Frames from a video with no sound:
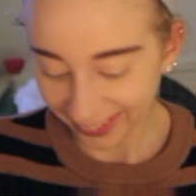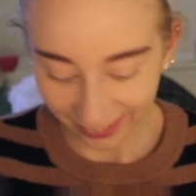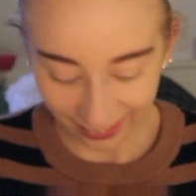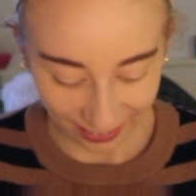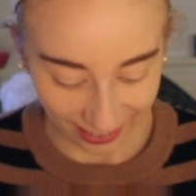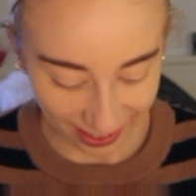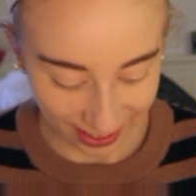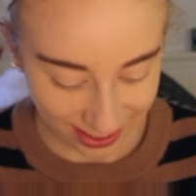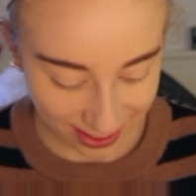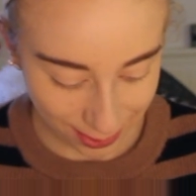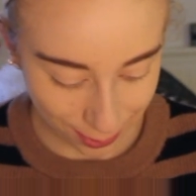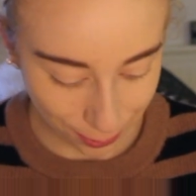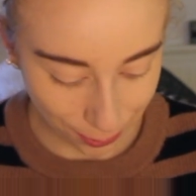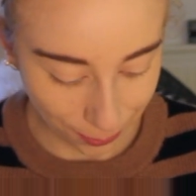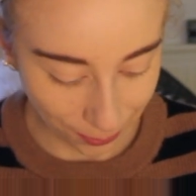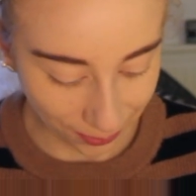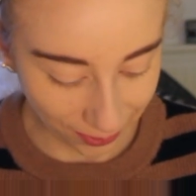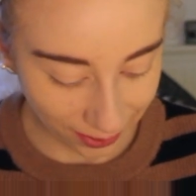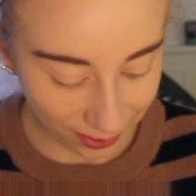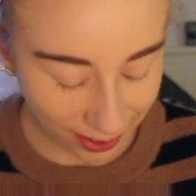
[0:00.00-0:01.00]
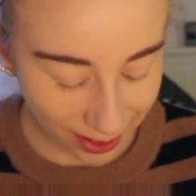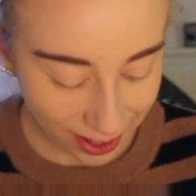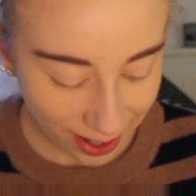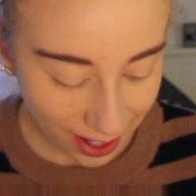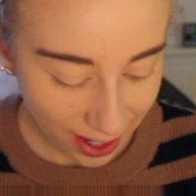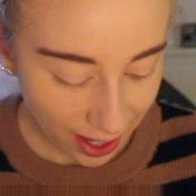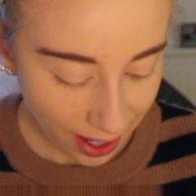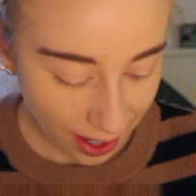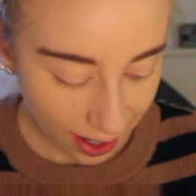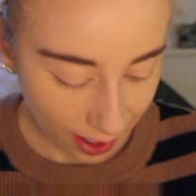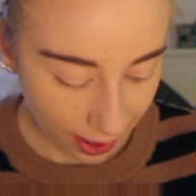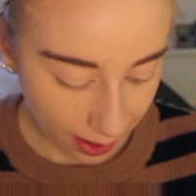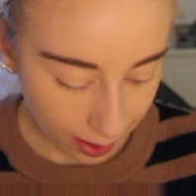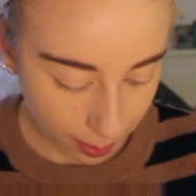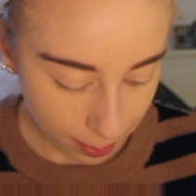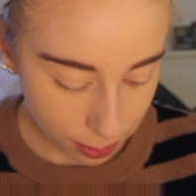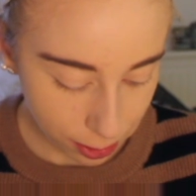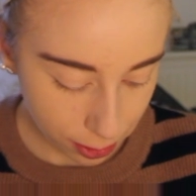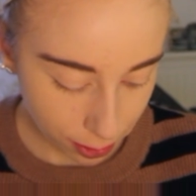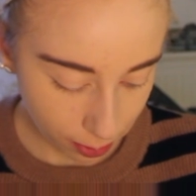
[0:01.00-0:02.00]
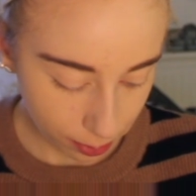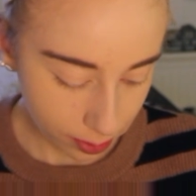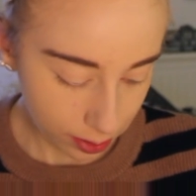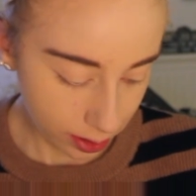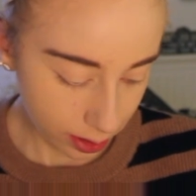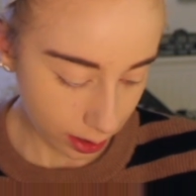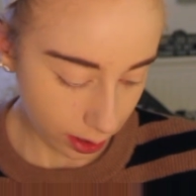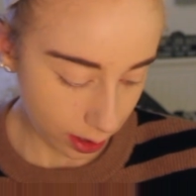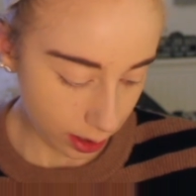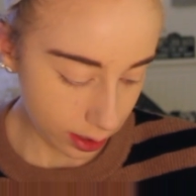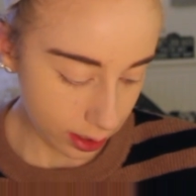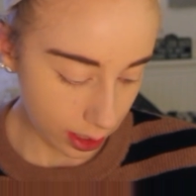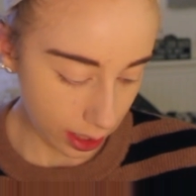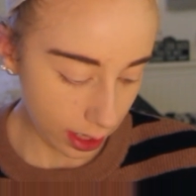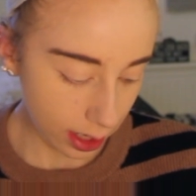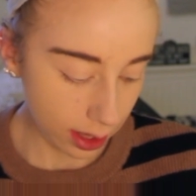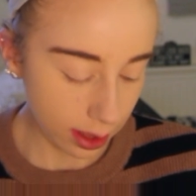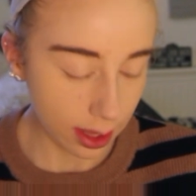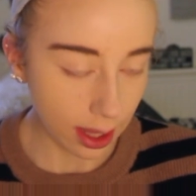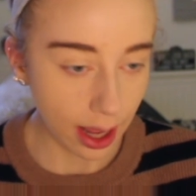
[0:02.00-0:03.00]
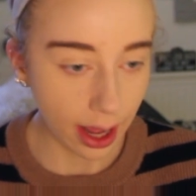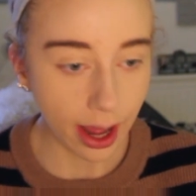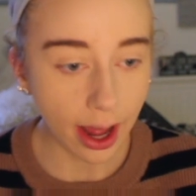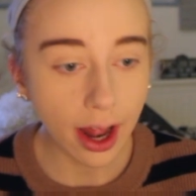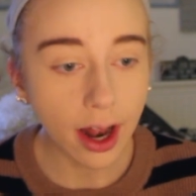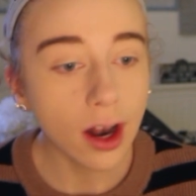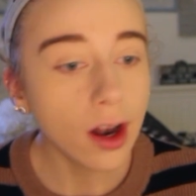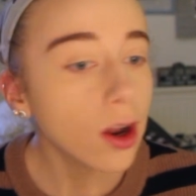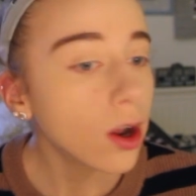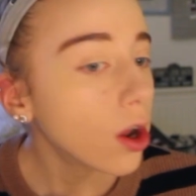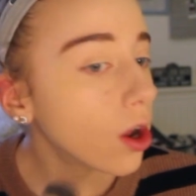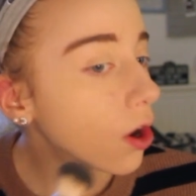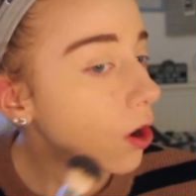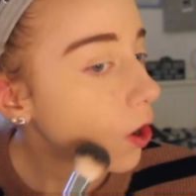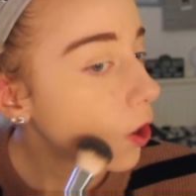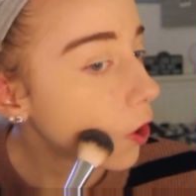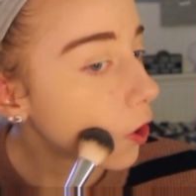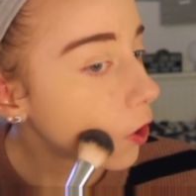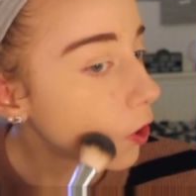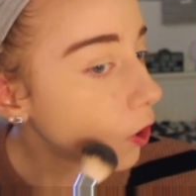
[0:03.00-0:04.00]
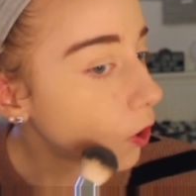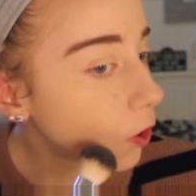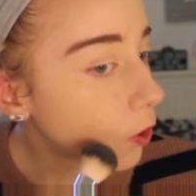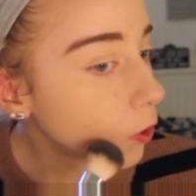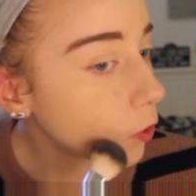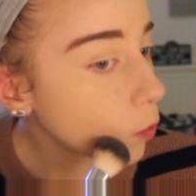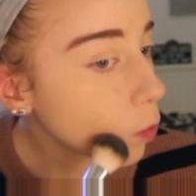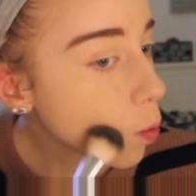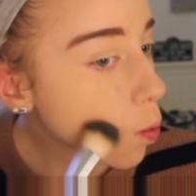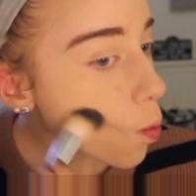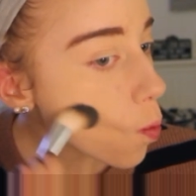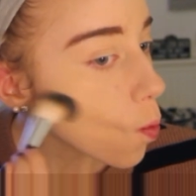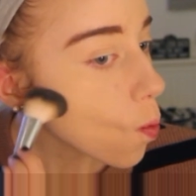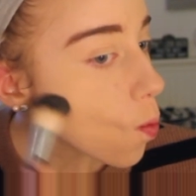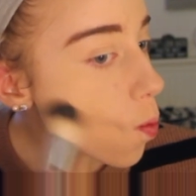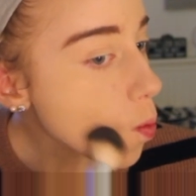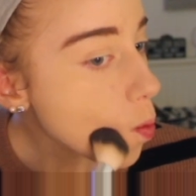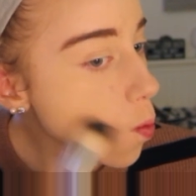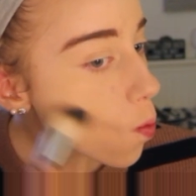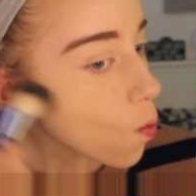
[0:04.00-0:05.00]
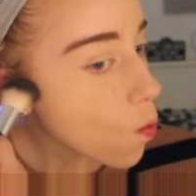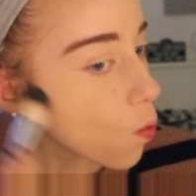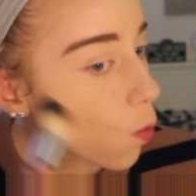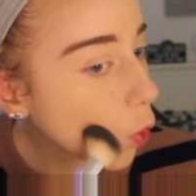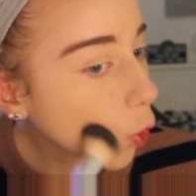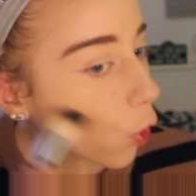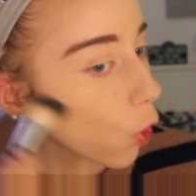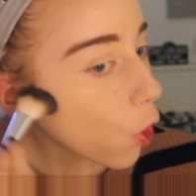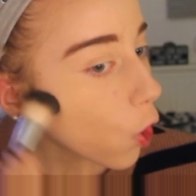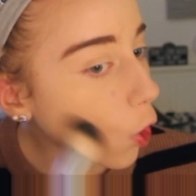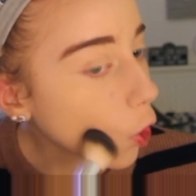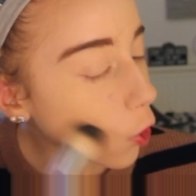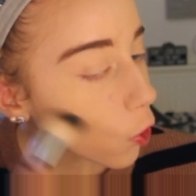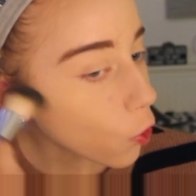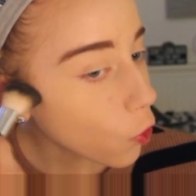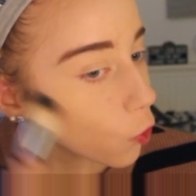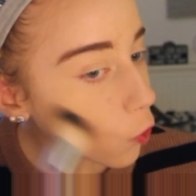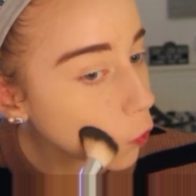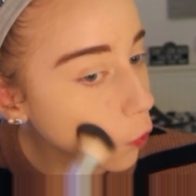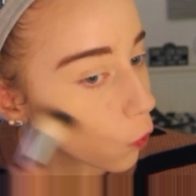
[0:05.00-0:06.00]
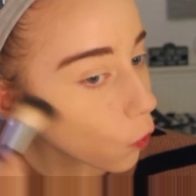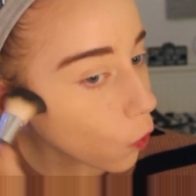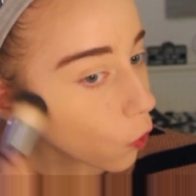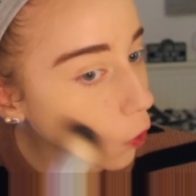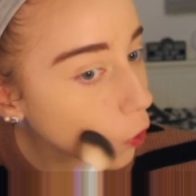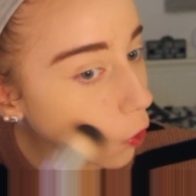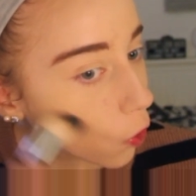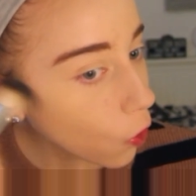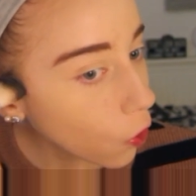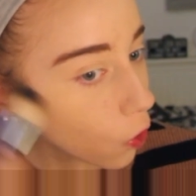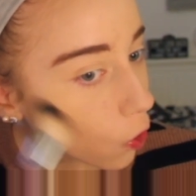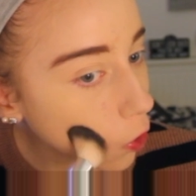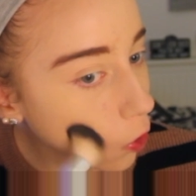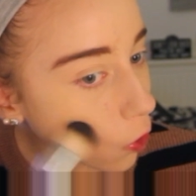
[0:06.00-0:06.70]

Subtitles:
So that's cool. So I'm just gonna take that and contour,